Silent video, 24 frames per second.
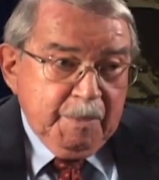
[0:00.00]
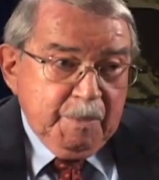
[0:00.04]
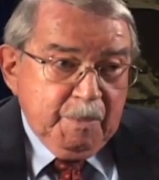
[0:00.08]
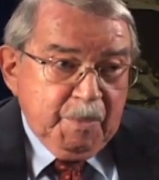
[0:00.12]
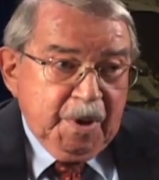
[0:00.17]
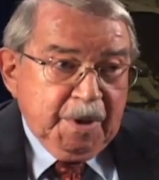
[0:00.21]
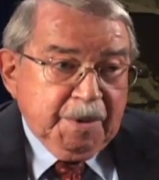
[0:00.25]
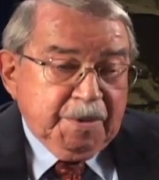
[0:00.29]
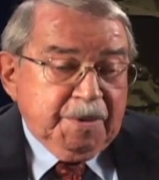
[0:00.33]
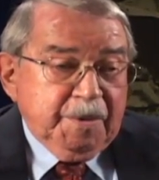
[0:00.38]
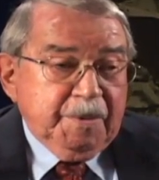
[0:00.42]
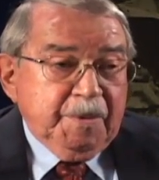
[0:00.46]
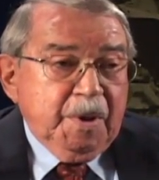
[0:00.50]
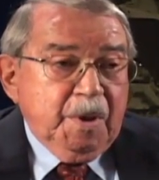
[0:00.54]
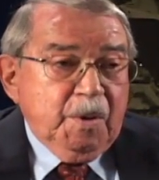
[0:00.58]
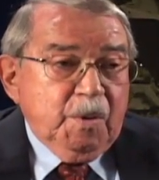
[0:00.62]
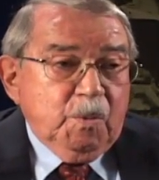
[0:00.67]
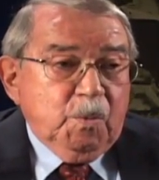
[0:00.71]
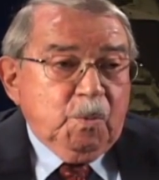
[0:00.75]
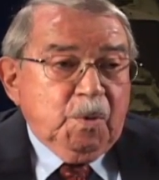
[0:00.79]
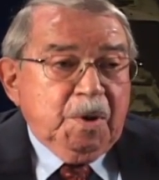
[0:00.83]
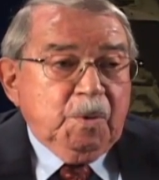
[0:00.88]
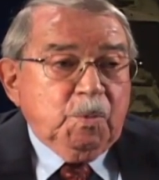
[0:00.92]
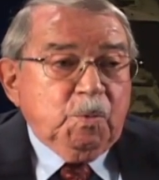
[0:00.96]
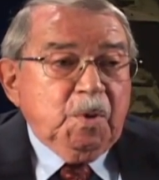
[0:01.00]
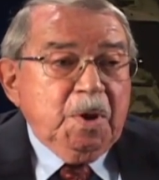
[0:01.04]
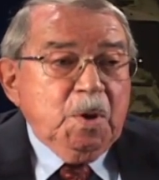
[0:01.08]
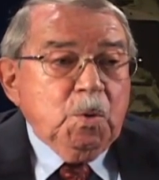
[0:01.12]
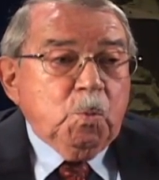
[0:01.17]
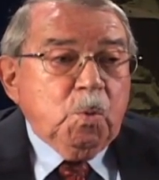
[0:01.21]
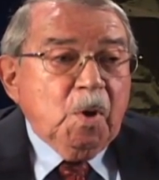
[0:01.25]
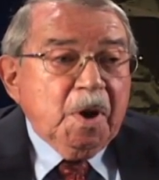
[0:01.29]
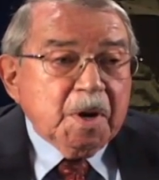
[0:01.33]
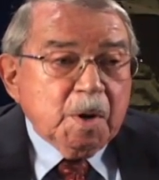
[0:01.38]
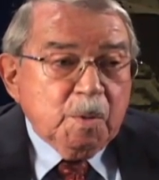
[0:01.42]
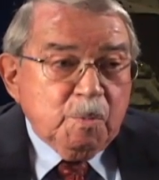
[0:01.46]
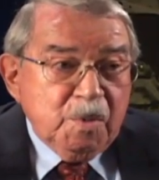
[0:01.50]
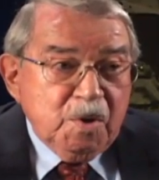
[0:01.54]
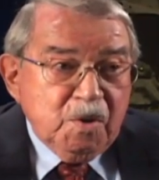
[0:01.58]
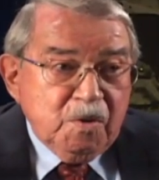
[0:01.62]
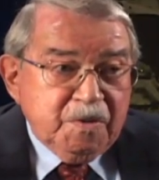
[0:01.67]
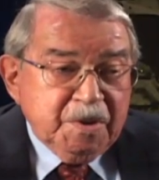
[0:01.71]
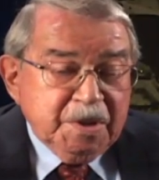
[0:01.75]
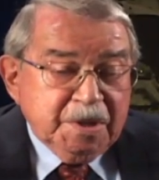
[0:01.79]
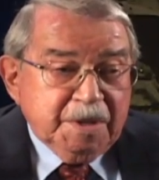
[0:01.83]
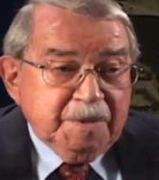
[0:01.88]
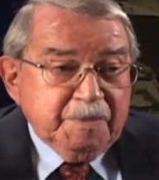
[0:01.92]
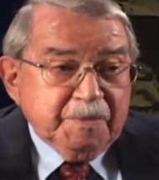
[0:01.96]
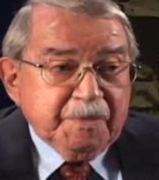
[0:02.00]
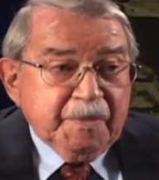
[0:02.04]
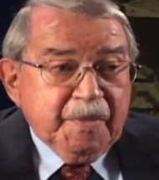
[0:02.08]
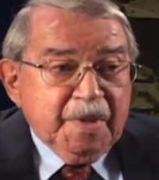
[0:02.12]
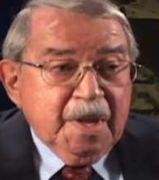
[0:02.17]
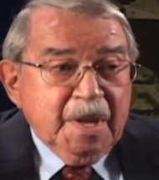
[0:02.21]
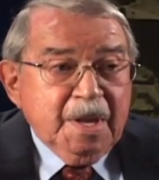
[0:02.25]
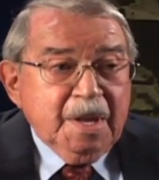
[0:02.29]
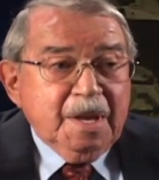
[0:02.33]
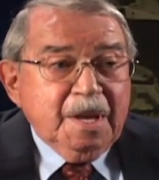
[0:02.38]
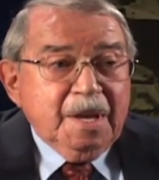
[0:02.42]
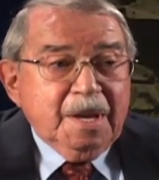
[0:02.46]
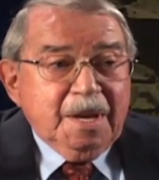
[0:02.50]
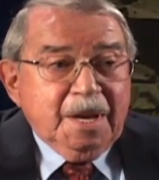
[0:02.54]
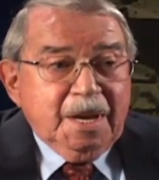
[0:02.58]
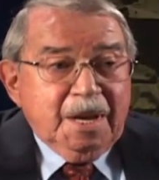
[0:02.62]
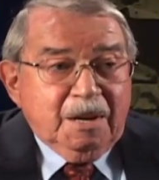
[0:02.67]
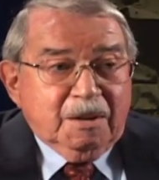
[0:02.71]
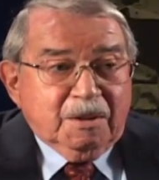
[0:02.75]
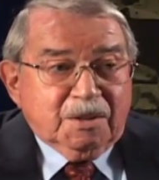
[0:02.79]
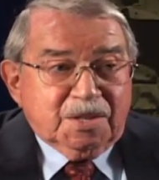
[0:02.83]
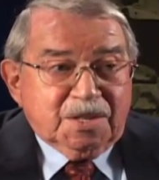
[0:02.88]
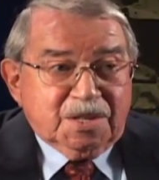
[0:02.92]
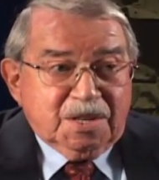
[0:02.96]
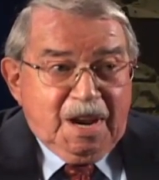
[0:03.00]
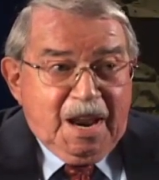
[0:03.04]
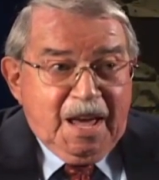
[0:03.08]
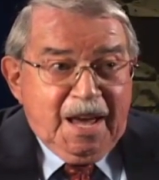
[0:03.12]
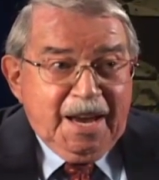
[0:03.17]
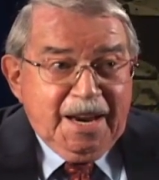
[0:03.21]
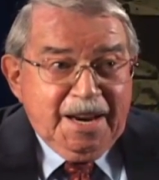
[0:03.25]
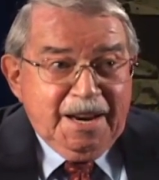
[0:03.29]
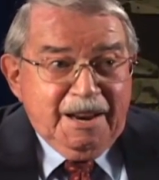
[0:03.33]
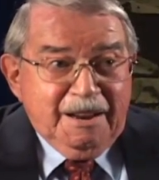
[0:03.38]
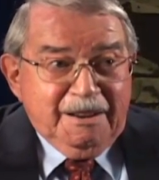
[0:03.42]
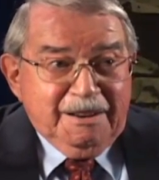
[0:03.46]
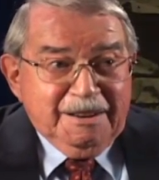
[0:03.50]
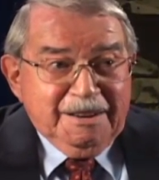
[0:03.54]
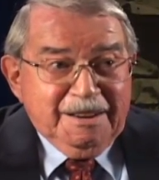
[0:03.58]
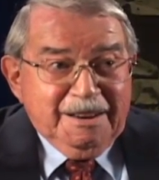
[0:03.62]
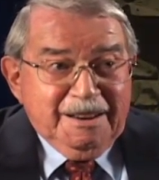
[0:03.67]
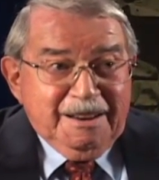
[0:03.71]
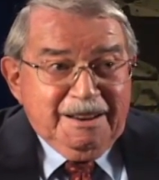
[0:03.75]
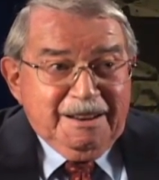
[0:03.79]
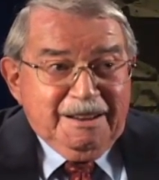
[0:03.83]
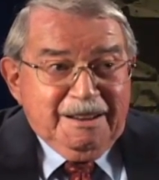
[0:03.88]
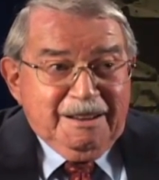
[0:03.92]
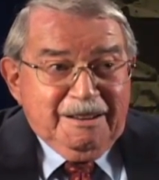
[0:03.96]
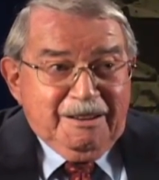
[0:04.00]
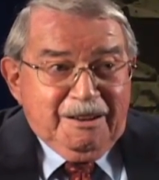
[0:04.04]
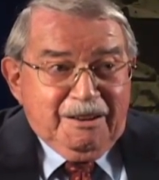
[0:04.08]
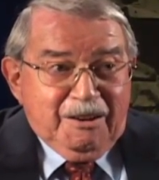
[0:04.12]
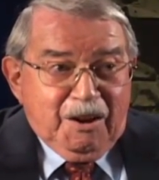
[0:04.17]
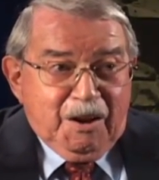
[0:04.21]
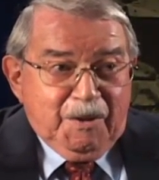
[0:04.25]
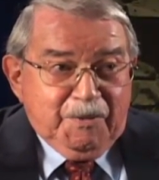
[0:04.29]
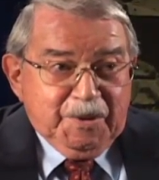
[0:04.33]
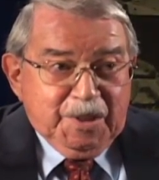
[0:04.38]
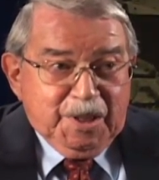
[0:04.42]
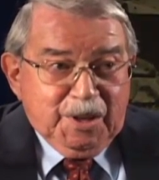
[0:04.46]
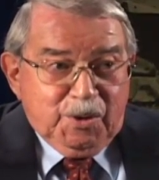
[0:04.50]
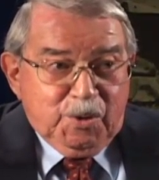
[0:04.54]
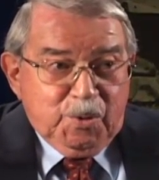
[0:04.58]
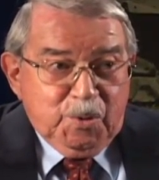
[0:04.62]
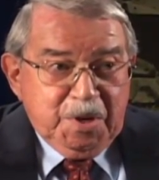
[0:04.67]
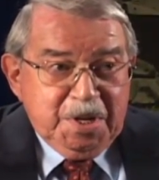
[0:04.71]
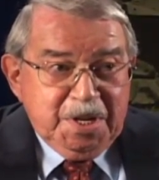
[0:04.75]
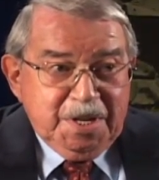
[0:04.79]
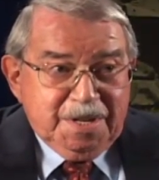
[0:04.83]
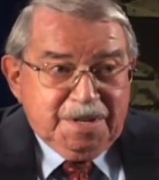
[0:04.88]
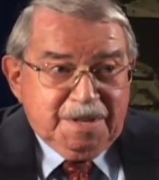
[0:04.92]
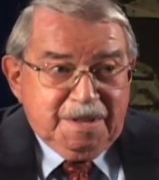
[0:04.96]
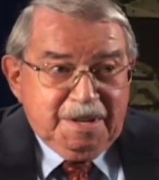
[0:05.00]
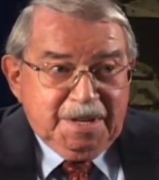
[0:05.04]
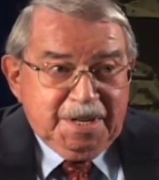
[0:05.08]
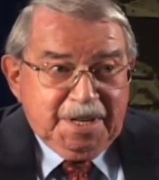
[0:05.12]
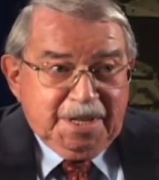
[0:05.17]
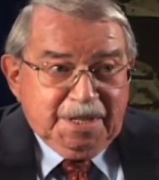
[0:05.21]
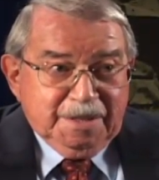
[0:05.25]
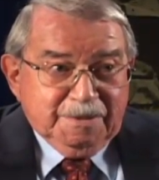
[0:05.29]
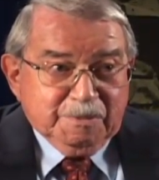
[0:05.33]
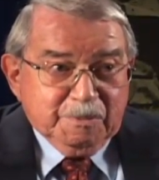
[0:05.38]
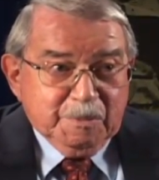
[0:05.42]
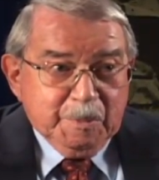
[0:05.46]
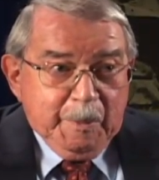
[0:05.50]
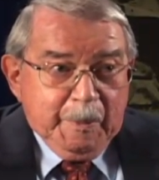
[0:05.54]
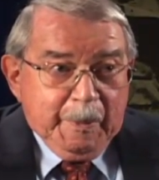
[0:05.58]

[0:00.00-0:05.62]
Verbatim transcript: But when we want to move it, it'll slide uh -huh. off of the greased thing.